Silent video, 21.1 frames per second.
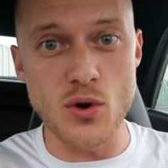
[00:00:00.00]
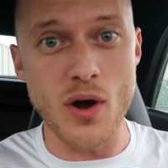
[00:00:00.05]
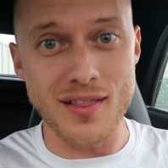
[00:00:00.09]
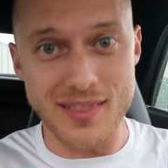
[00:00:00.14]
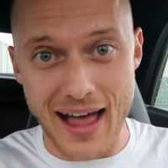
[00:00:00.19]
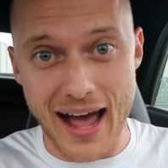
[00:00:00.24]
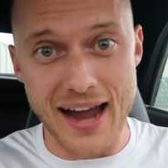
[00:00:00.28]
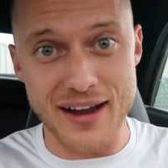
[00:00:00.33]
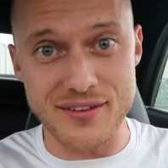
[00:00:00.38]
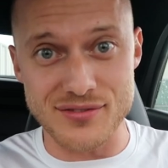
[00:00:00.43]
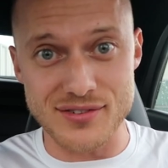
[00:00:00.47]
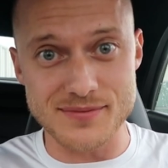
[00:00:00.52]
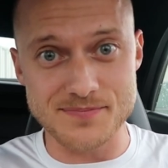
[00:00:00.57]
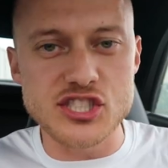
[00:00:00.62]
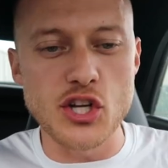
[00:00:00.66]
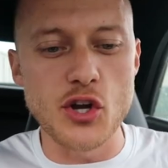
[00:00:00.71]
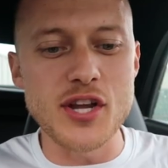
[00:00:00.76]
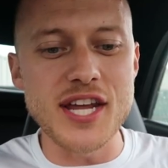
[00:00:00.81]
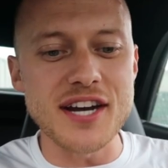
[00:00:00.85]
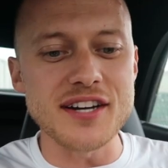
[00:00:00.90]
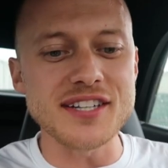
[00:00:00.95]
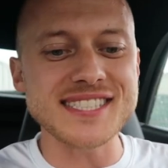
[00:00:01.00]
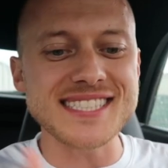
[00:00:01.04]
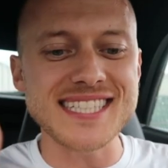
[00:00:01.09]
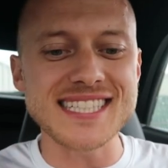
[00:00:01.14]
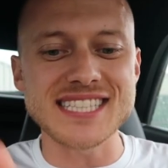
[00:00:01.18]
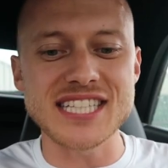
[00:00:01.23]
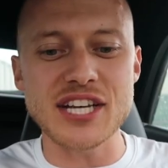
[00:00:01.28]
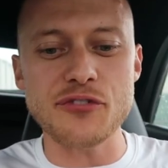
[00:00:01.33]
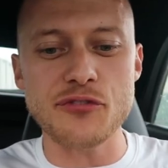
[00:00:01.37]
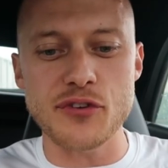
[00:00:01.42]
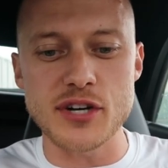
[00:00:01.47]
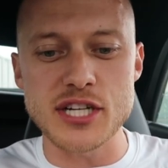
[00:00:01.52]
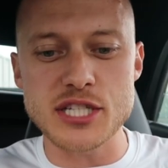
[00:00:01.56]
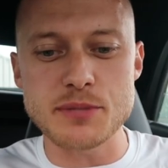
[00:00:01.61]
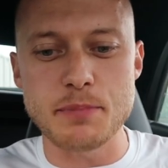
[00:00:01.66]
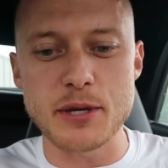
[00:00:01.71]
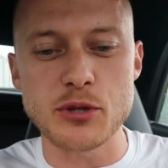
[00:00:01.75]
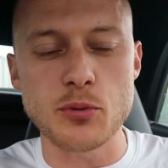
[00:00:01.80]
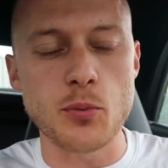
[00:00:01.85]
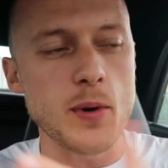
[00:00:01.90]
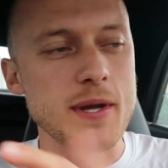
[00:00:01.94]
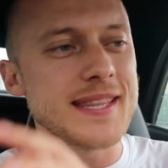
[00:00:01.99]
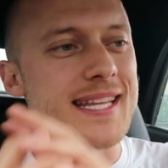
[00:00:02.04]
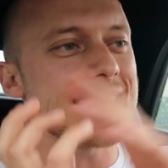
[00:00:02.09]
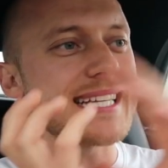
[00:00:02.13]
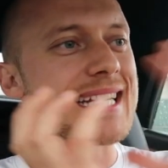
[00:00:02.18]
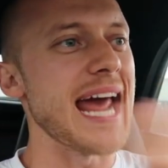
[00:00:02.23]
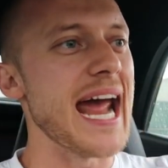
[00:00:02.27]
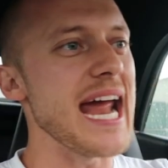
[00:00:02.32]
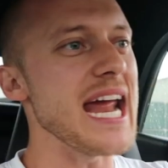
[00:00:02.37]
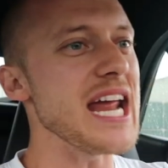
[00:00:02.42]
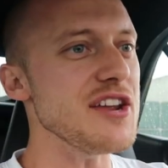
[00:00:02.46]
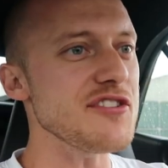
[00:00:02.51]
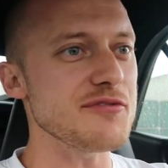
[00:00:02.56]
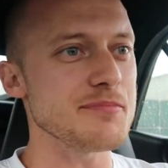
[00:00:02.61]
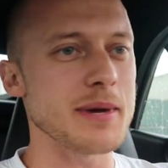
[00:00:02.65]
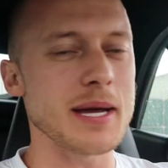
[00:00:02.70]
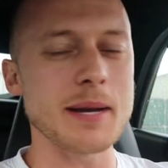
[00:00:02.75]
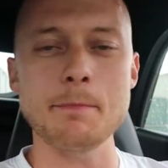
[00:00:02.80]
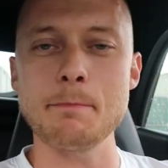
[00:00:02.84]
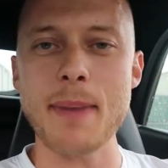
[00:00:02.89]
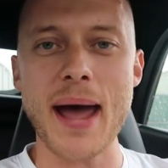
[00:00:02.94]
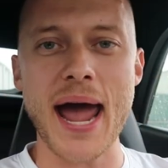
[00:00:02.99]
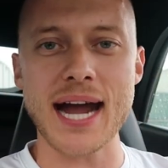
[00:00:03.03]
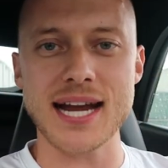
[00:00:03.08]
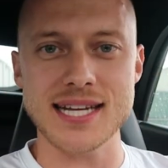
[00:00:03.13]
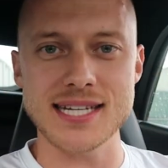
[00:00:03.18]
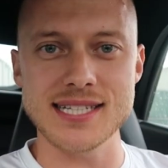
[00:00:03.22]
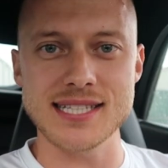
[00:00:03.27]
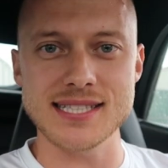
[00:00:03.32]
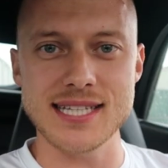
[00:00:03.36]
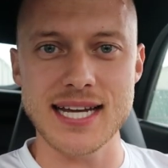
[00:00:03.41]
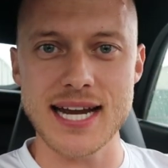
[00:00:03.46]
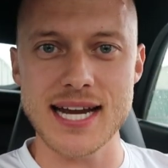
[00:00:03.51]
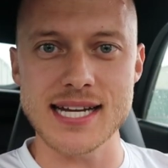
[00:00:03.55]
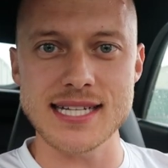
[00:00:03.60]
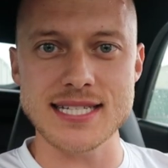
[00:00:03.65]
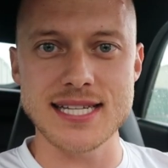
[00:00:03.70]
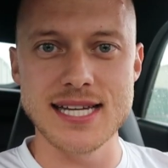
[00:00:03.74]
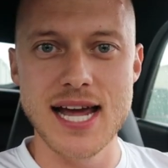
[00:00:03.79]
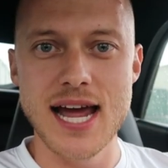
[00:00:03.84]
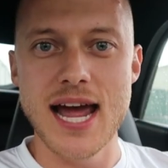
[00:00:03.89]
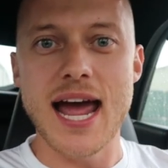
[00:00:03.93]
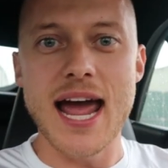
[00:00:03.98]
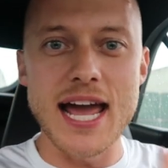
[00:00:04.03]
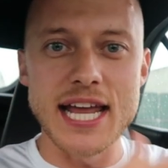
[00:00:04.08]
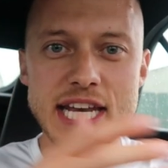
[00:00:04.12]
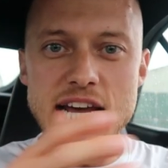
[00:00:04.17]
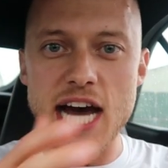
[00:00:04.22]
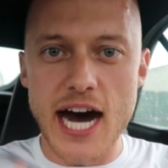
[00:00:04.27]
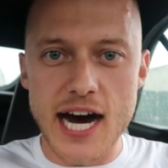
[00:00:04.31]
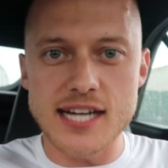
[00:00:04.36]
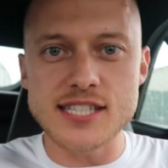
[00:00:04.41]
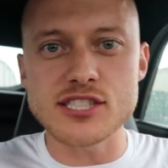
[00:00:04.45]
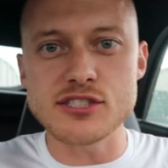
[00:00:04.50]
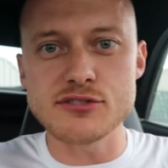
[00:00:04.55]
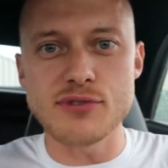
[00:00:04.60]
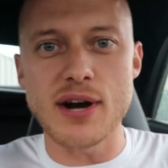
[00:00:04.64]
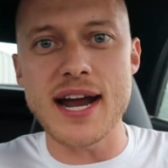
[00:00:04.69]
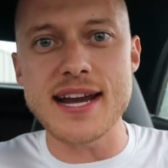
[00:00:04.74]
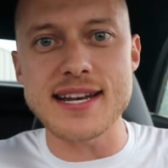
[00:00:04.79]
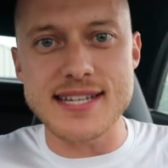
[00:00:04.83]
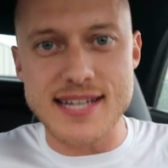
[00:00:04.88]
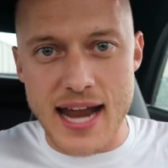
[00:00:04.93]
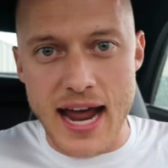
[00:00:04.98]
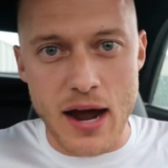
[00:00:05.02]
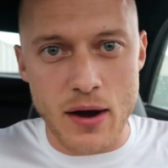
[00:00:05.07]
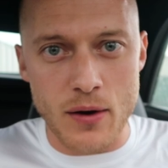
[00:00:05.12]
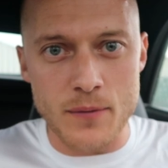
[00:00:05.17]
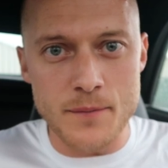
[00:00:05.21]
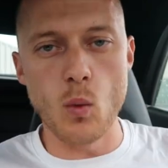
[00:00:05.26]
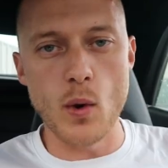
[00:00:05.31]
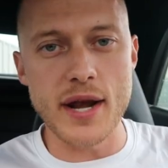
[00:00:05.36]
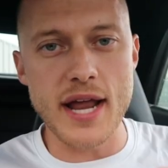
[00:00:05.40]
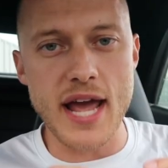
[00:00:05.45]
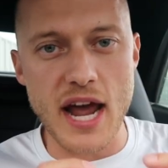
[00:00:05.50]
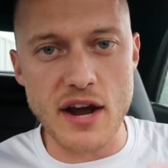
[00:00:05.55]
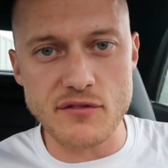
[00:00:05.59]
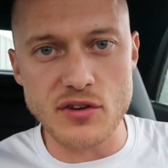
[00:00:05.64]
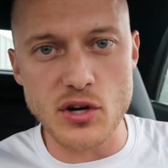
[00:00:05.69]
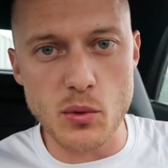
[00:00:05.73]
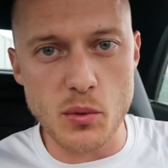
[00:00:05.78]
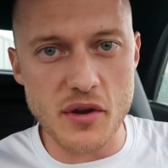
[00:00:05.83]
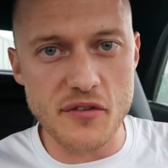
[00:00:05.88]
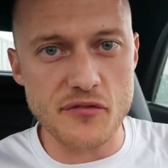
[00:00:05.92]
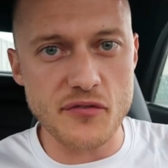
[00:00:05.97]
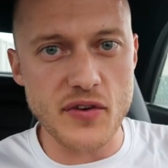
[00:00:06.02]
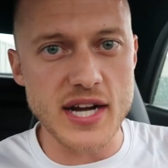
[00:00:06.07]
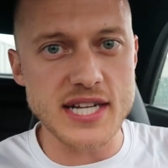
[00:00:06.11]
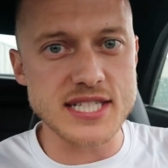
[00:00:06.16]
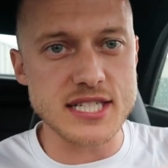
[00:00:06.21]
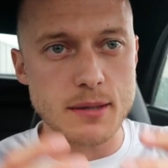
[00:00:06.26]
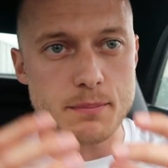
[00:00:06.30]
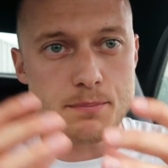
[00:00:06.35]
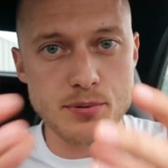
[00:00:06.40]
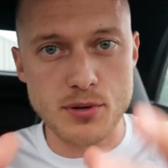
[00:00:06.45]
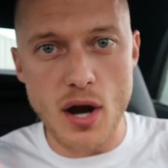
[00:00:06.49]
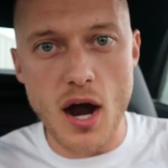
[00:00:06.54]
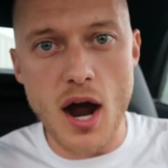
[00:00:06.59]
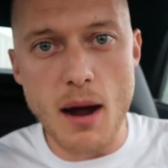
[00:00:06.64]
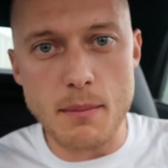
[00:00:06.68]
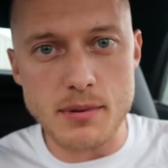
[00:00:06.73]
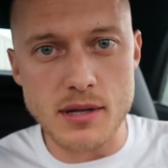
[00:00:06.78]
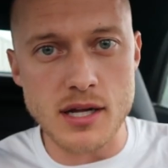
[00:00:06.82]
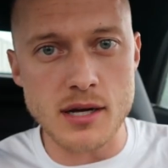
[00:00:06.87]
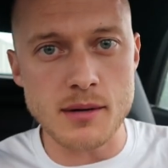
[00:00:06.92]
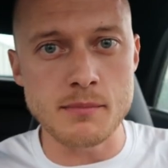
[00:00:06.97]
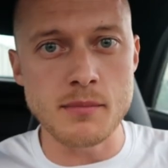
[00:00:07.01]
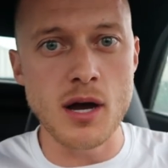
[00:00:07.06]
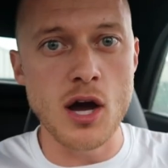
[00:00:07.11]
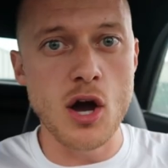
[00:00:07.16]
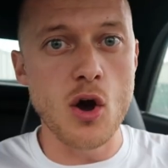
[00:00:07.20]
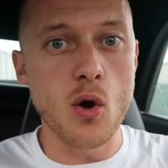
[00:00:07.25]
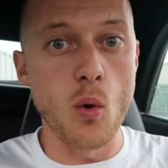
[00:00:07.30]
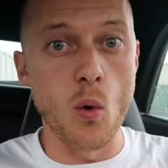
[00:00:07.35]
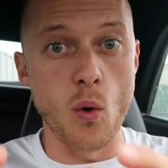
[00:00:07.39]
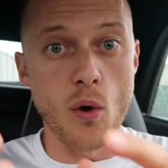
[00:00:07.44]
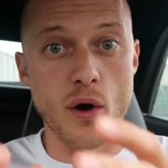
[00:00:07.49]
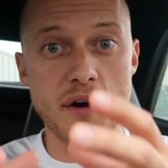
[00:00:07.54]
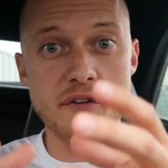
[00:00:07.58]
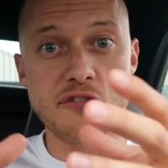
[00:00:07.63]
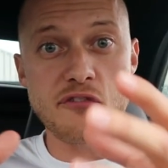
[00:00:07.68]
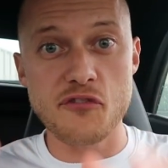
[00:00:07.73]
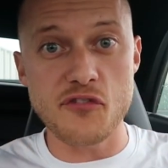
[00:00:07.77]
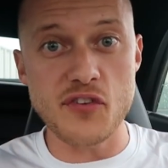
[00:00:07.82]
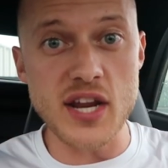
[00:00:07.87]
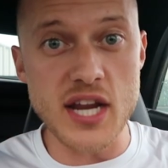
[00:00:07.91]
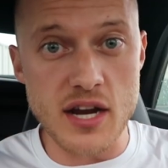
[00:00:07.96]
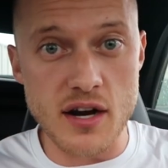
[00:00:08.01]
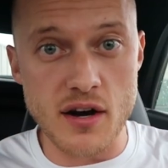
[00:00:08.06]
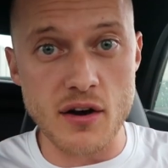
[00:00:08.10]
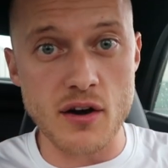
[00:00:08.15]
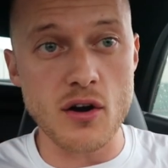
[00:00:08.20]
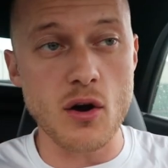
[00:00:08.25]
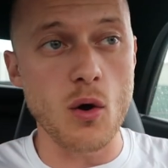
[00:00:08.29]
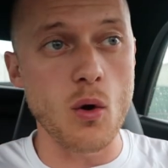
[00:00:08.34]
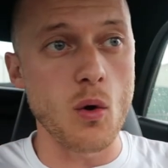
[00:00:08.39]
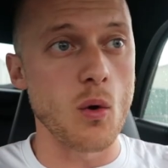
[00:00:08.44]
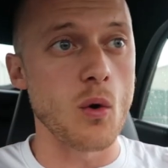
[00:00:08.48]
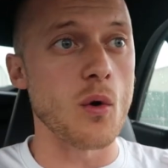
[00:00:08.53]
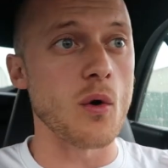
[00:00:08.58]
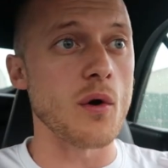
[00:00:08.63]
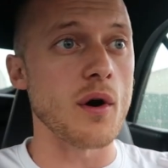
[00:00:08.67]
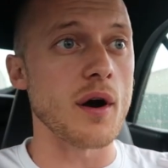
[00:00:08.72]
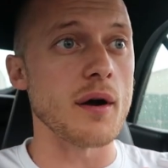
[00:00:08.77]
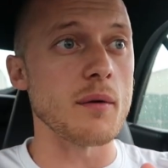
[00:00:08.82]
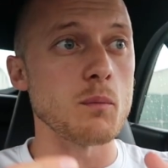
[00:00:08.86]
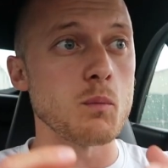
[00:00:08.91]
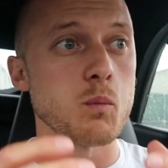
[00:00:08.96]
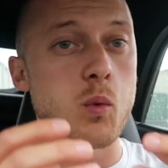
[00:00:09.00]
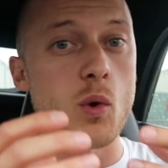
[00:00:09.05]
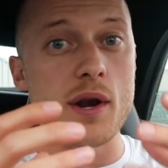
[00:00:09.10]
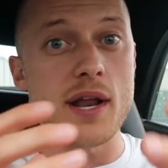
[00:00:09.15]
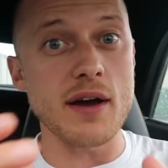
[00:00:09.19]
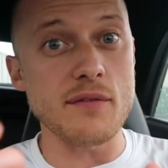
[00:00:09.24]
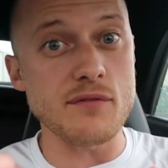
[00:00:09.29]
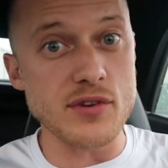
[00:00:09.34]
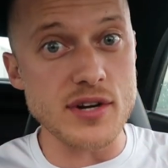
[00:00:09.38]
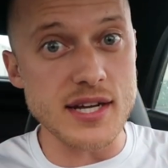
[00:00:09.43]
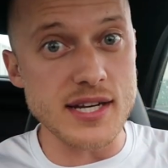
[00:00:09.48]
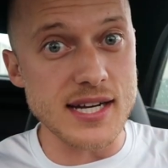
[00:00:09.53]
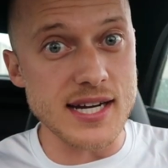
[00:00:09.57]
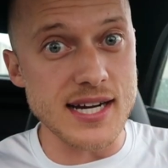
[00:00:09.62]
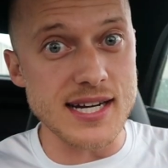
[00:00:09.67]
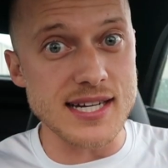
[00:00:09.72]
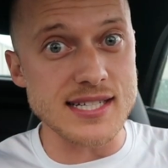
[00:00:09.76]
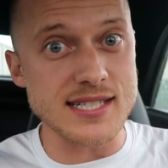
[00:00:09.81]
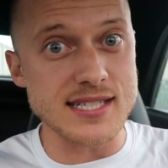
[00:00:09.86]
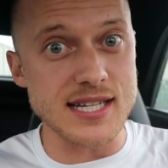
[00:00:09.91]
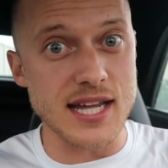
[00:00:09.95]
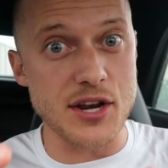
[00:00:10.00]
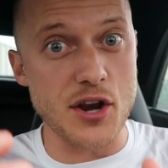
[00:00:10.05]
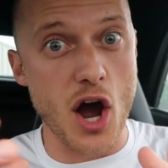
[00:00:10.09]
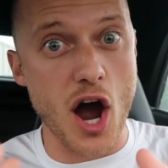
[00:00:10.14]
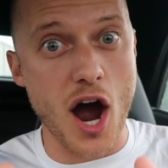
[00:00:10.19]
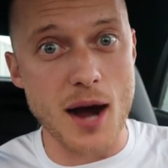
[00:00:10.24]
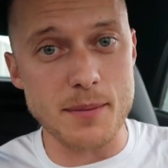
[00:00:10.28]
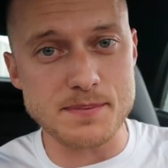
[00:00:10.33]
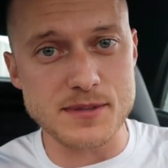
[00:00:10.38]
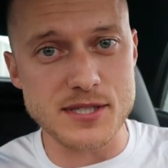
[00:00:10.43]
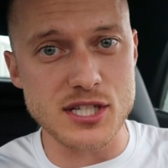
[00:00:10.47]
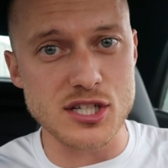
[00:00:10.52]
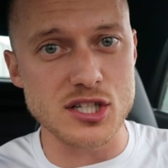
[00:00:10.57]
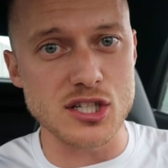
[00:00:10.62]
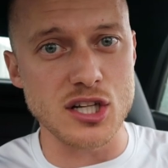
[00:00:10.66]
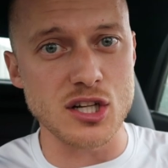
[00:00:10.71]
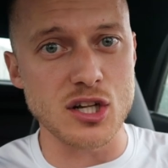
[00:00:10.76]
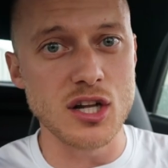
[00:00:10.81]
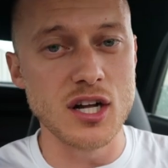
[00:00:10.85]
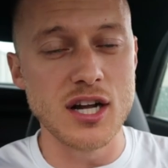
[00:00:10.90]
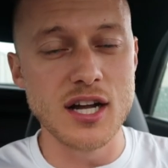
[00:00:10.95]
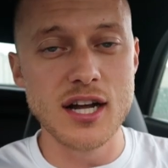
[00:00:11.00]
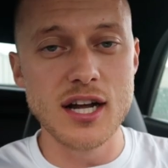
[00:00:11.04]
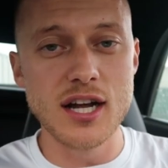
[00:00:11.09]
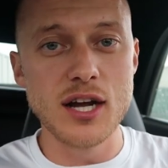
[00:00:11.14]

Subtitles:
you alive. So here's the difference between the cavemen back in the days and us right now. Whenever we face a problem or a fear or whatever it is, an obstacle,